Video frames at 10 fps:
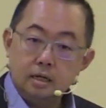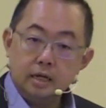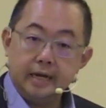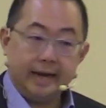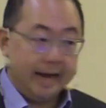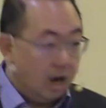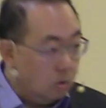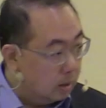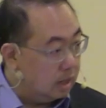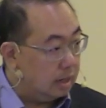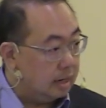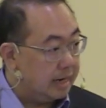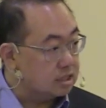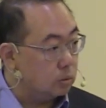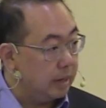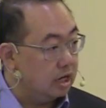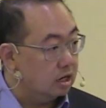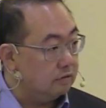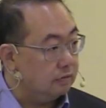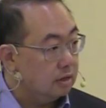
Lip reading: and our work as a way of